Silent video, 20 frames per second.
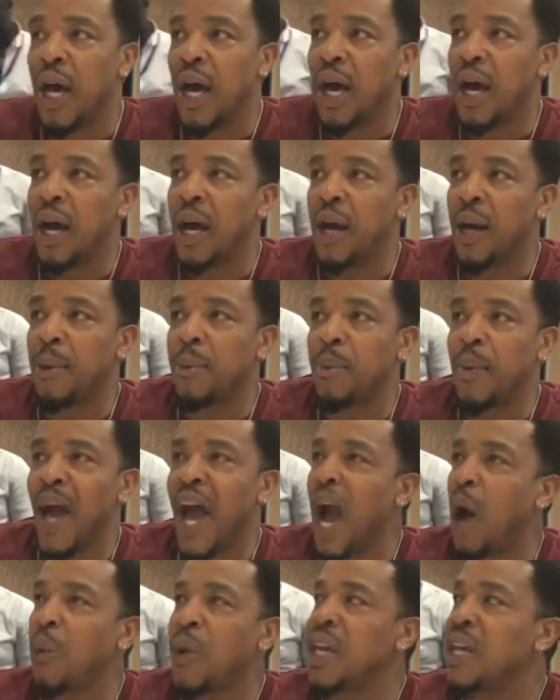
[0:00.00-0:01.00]

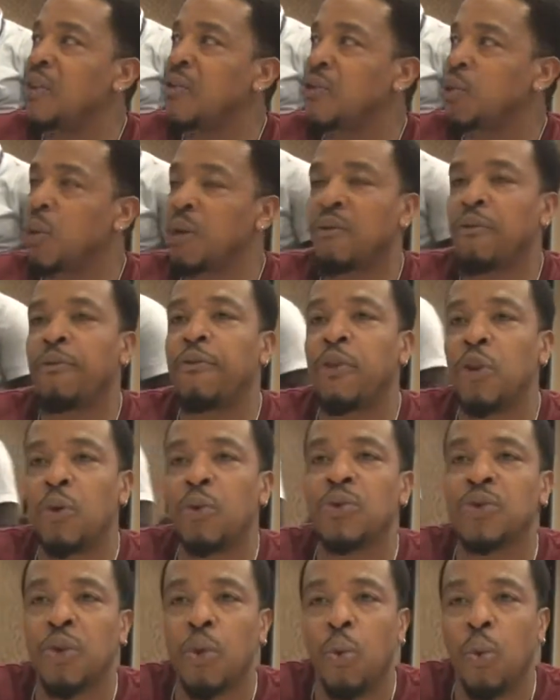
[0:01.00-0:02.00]
how he sort of
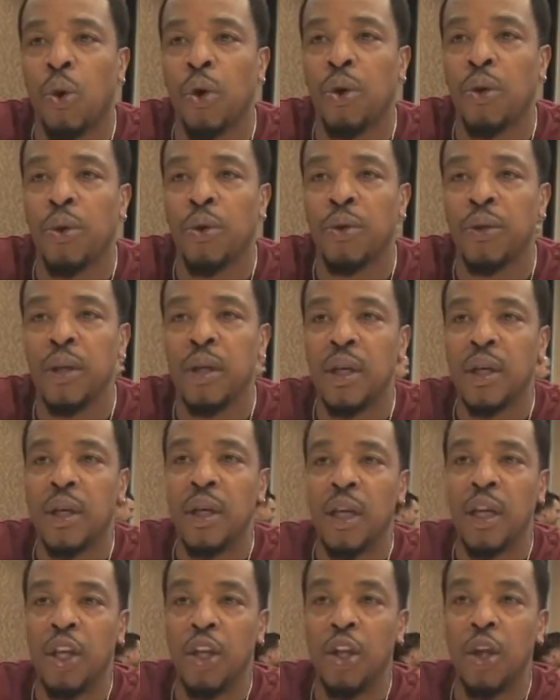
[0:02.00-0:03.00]
views the world,
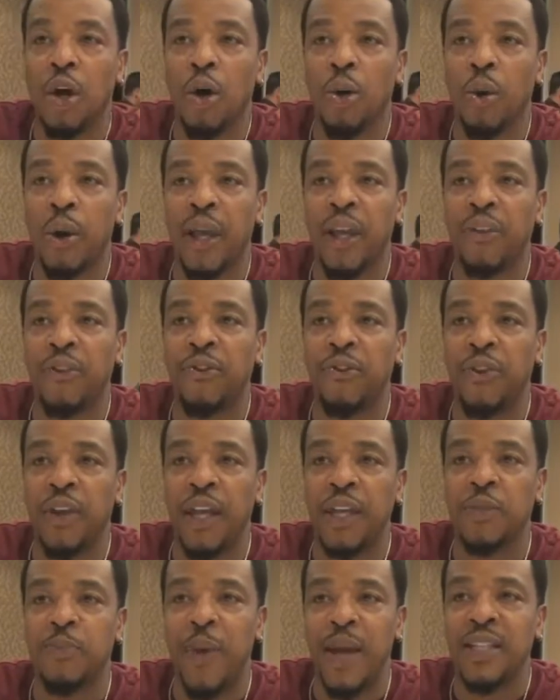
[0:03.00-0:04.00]

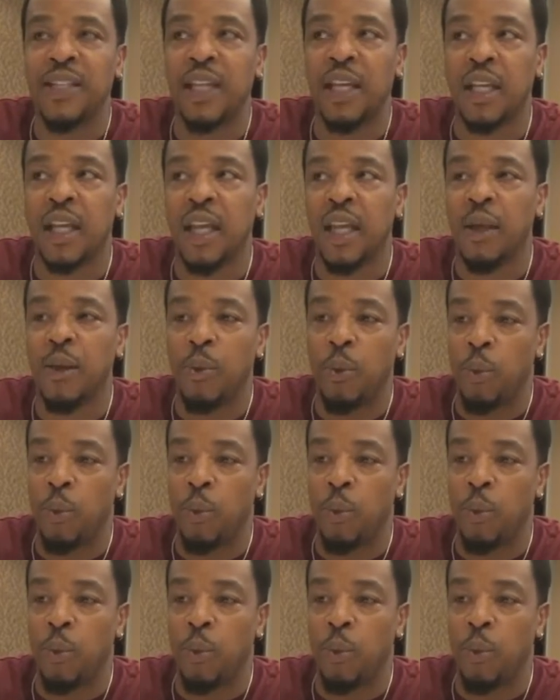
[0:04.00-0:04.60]
is basically